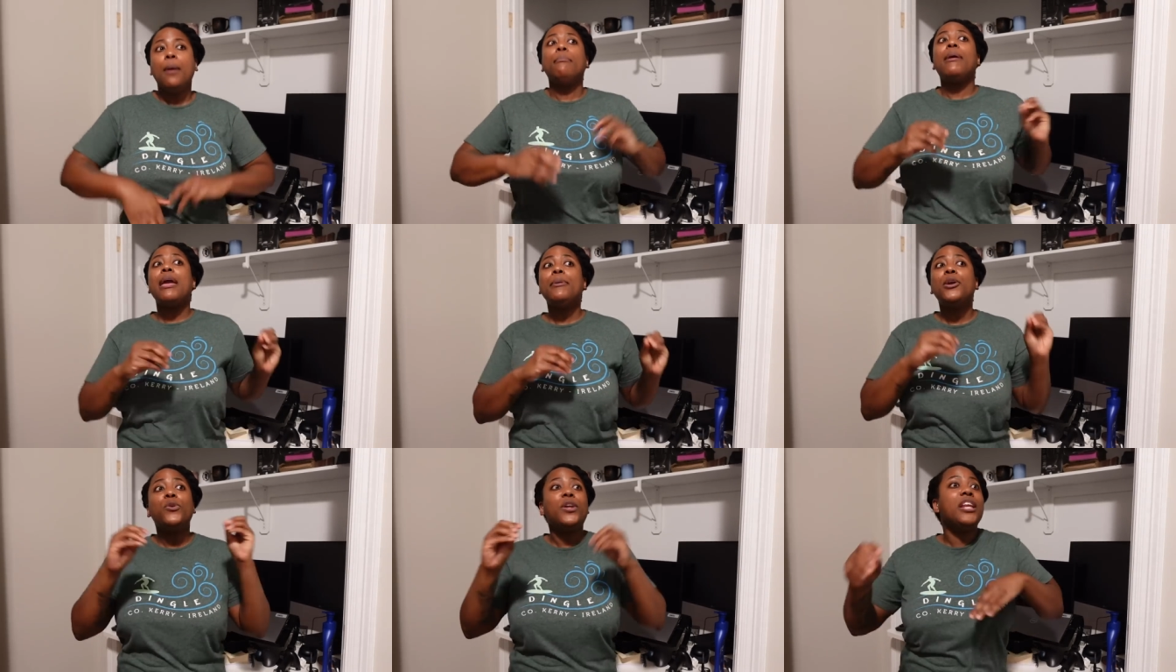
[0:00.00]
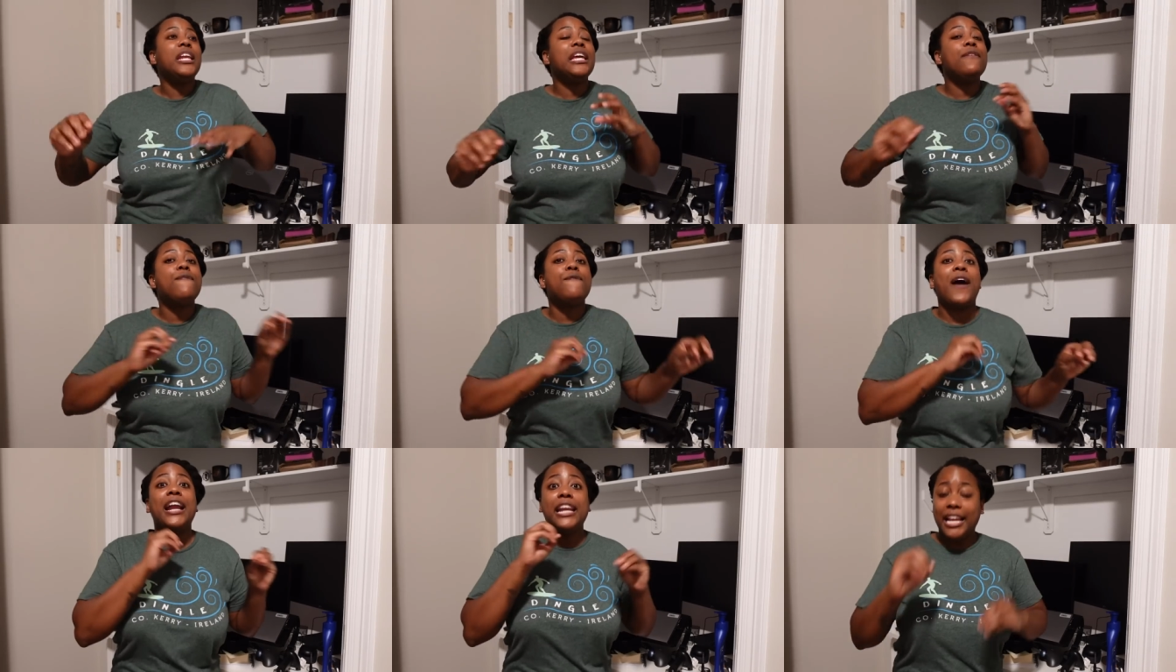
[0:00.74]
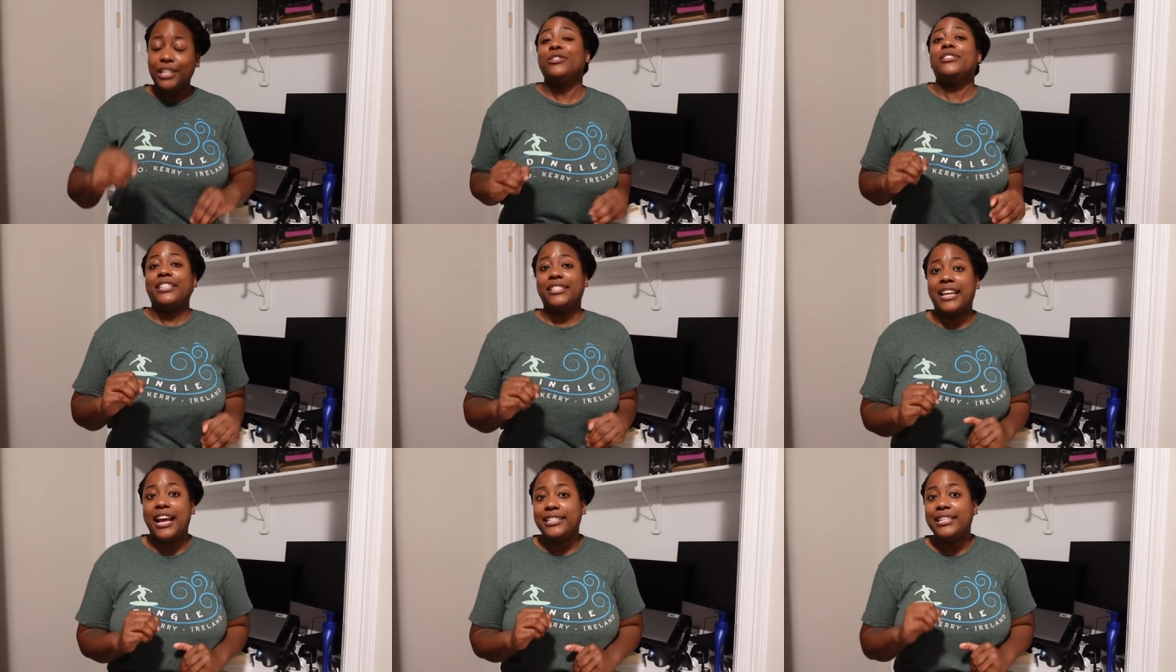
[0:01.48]
Maybe you didn't need financial
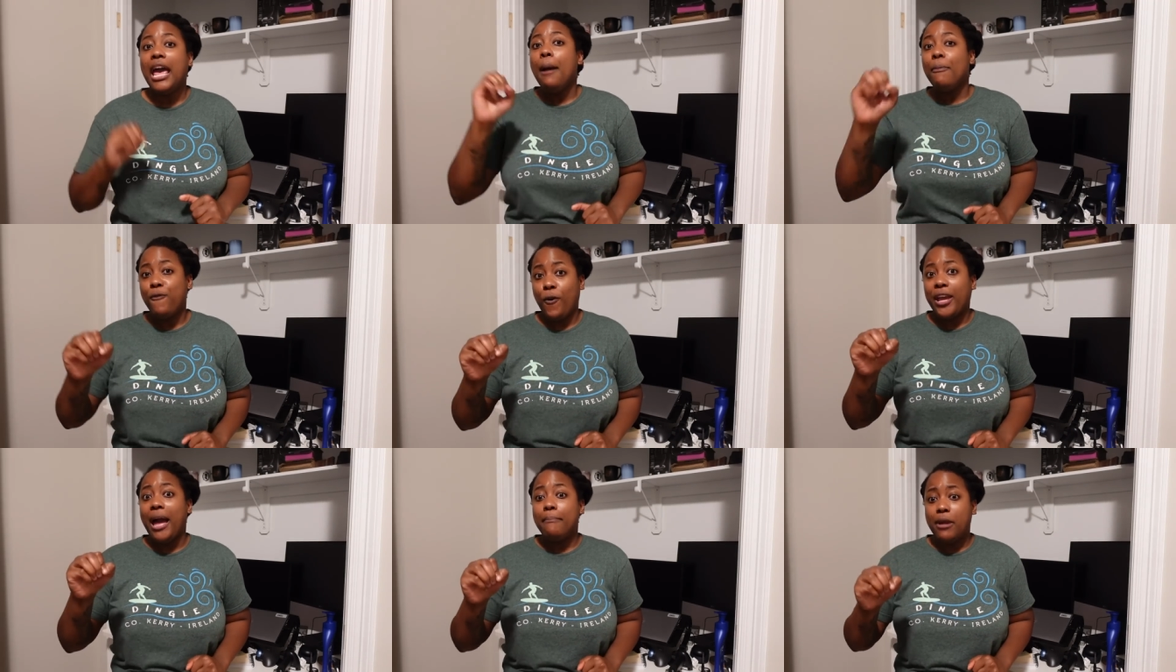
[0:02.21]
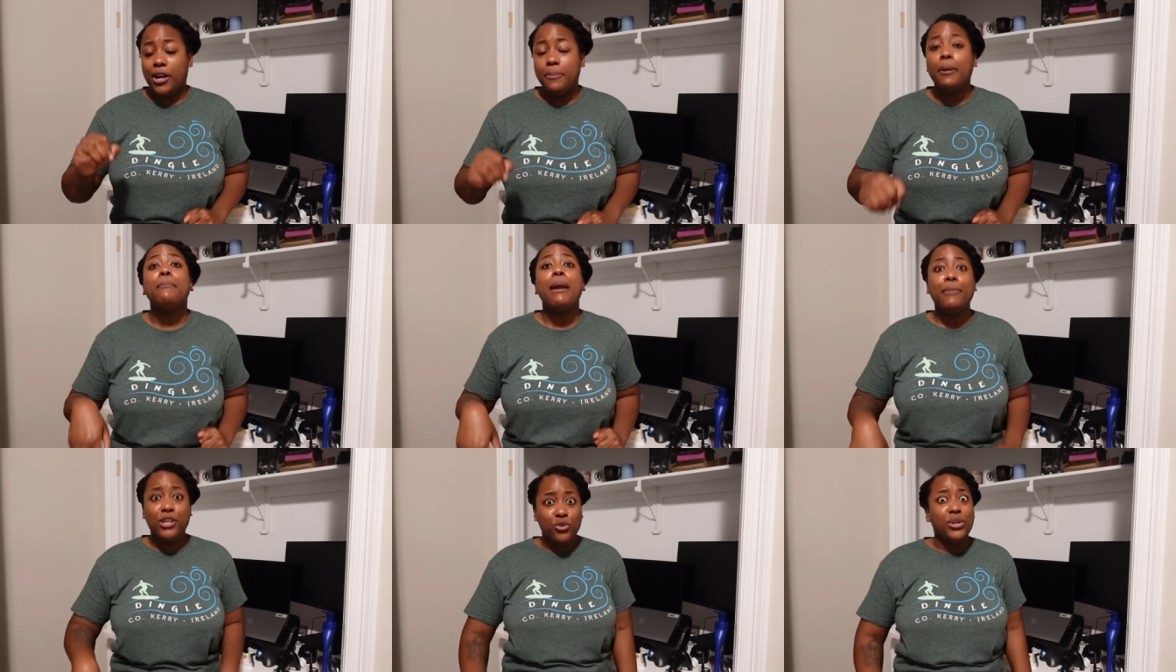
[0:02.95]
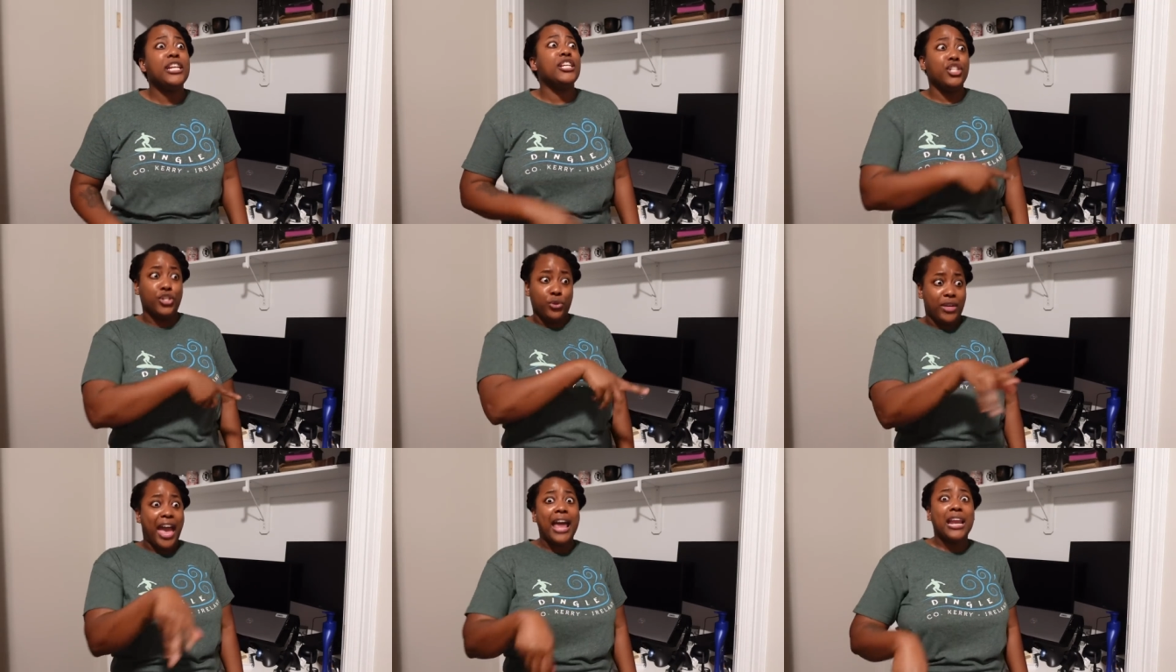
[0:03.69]
success before you got married, but maybe you needed to do
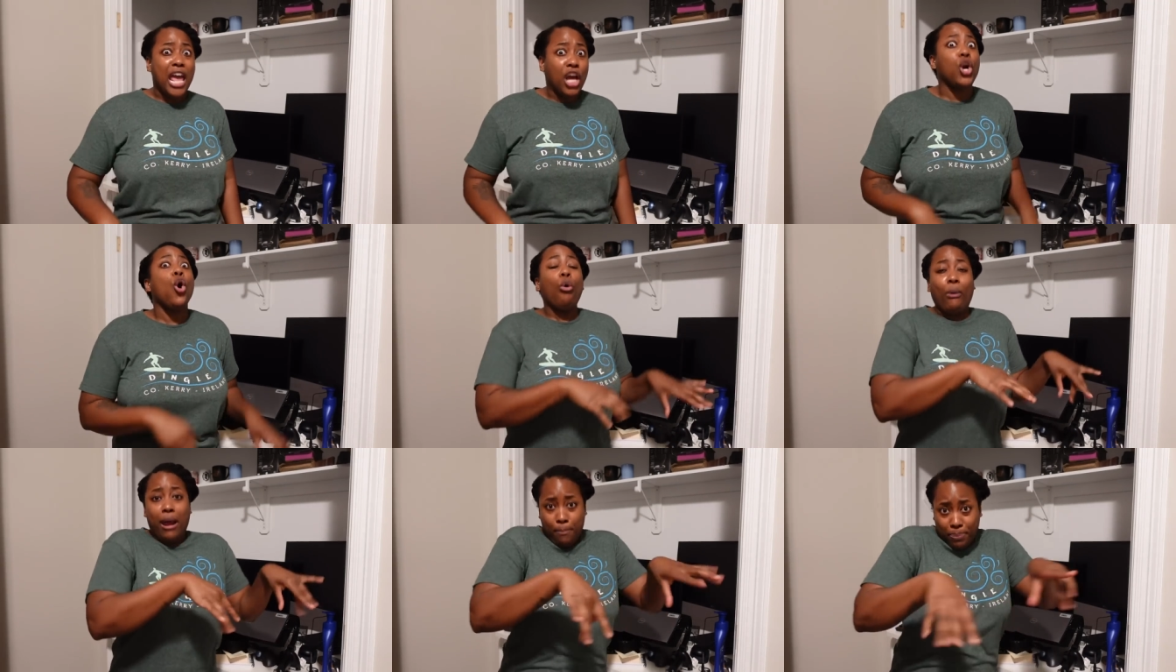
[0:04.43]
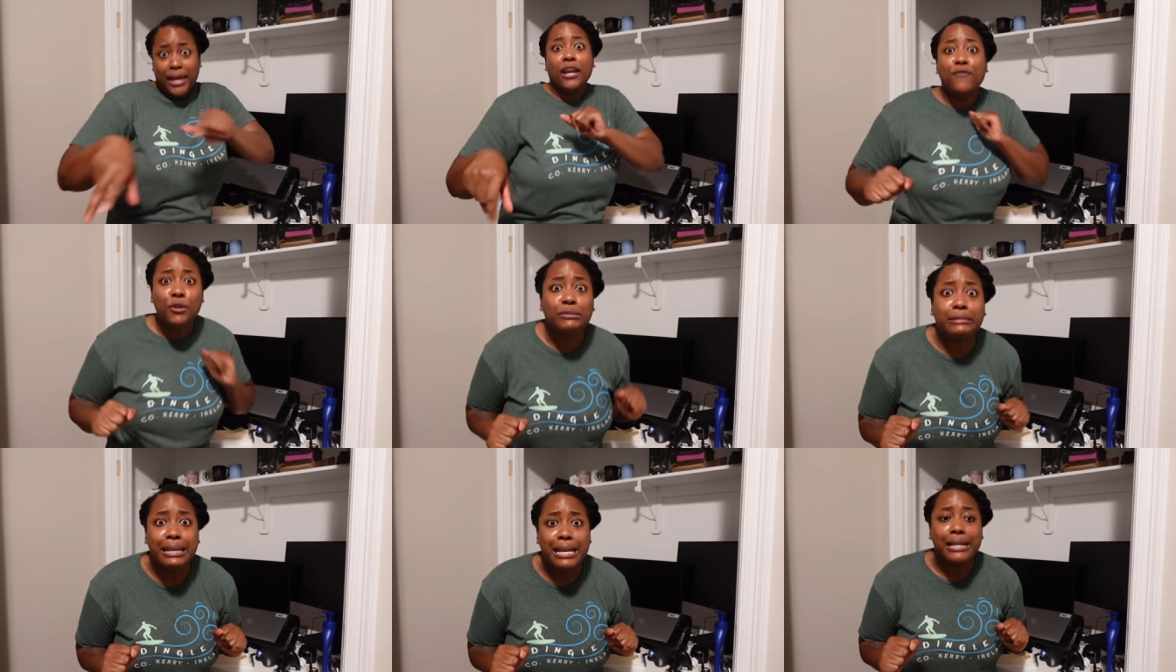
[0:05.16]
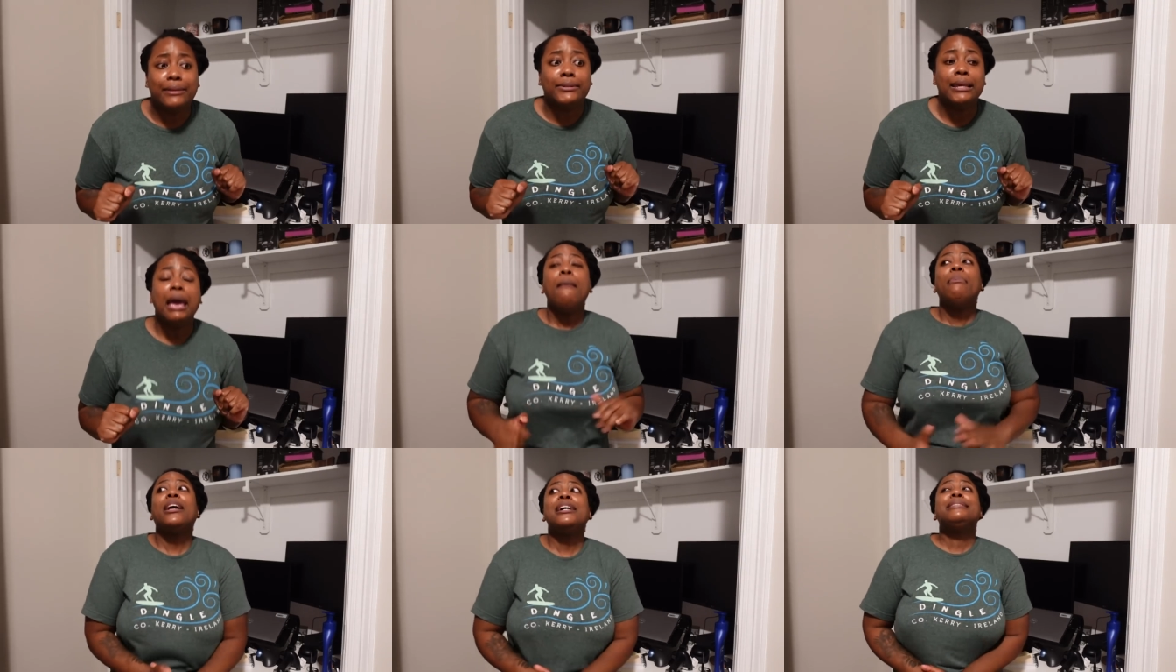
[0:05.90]
that. Go around and plant a few seeds,
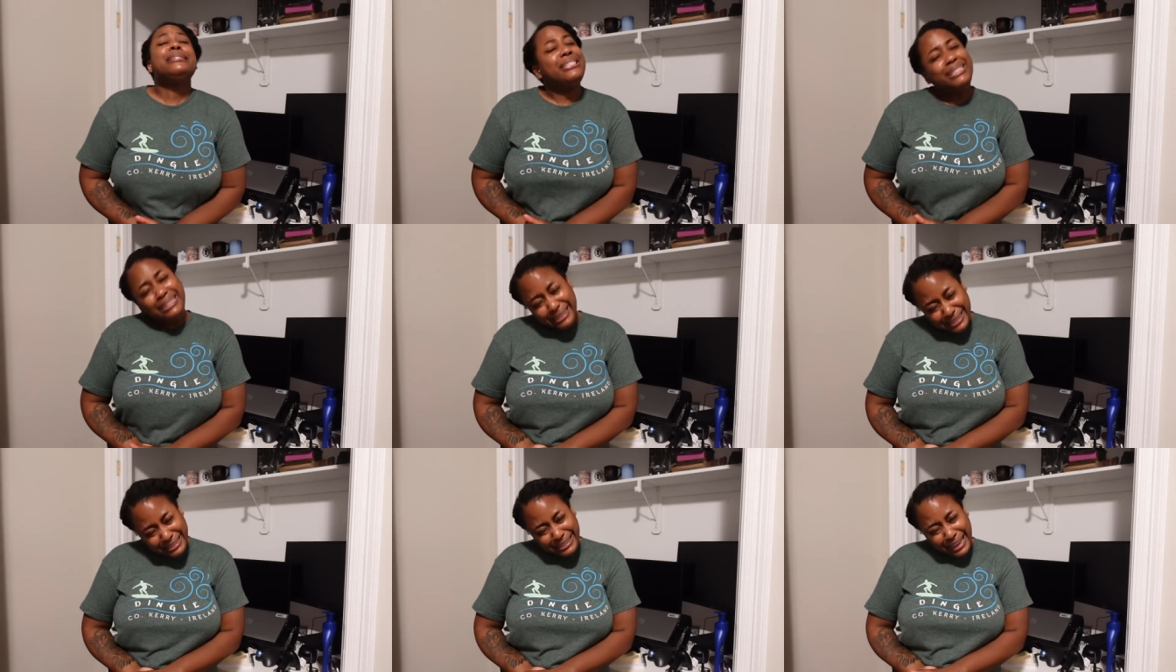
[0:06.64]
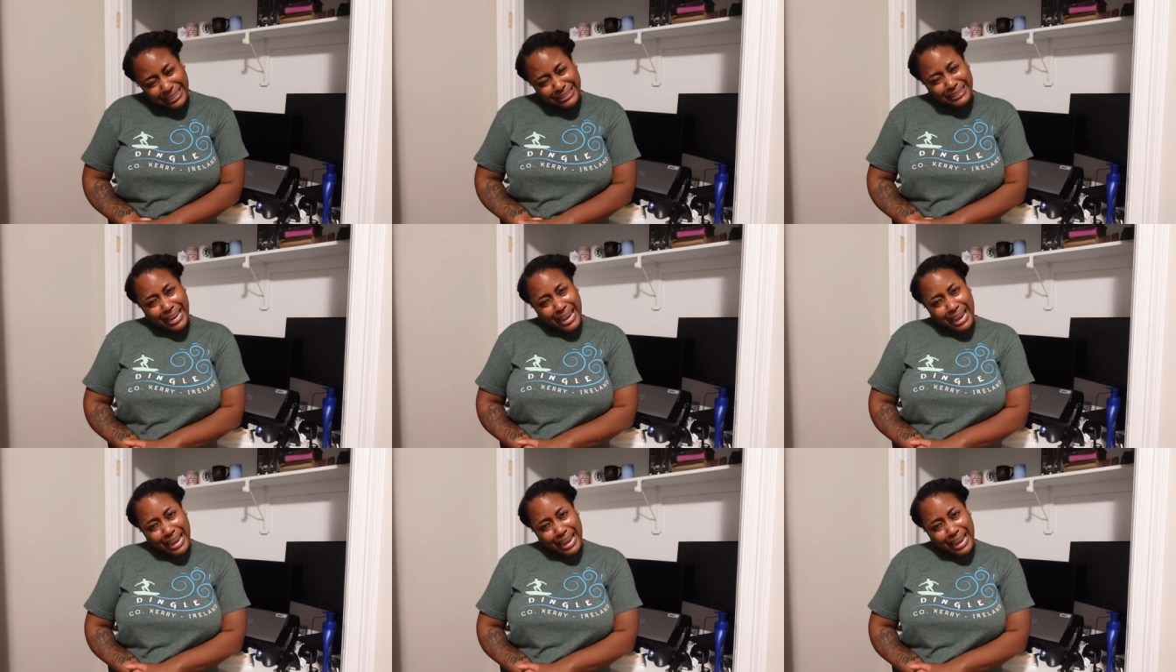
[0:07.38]
because this is disgusting.